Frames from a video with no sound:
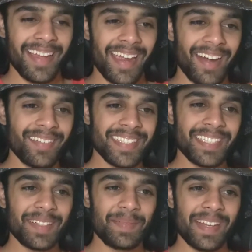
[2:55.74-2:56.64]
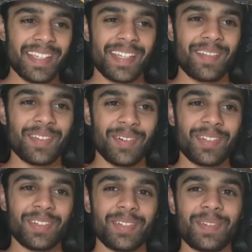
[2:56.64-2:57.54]
Every single person I've talked
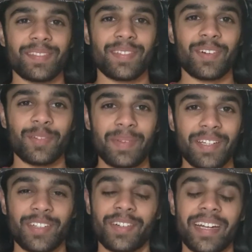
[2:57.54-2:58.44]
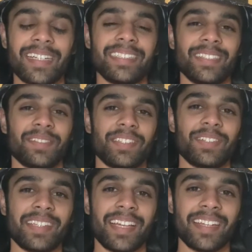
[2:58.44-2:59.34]
to called me crazy for
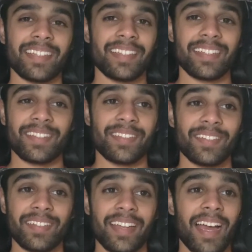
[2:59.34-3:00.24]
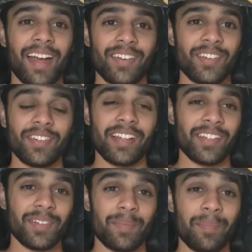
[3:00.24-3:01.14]
doing that. They're like, dude, that, how do you do that?
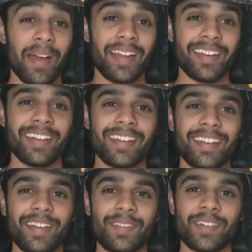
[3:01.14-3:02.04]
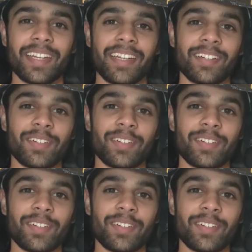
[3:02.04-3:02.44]
You're mad for taking